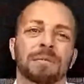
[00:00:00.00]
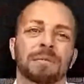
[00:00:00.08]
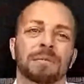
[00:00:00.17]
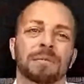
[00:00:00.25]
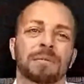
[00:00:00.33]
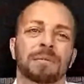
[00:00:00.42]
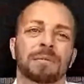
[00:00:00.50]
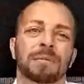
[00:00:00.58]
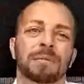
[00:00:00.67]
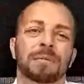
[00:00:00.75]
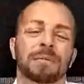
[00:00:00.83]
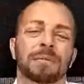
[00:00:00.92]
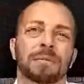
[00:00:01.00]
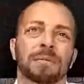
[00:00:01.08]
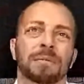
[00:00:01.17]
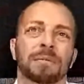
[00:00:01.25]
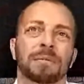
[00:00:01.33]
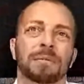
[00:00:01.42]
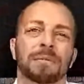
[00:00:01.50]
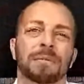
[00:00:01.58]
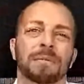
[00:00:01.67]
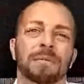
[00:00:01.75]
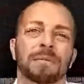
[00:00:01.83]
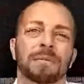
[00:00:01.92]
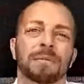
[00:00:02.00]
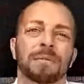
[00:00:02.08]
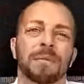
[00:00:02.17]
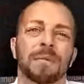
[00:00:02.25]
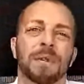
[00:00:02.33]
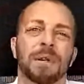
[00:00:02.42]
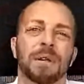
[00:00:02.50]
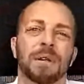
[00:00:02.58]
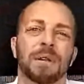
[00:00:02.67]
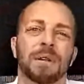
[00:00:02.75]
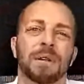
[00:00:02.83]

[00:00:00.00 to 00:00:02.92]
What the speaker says: Nothing is said.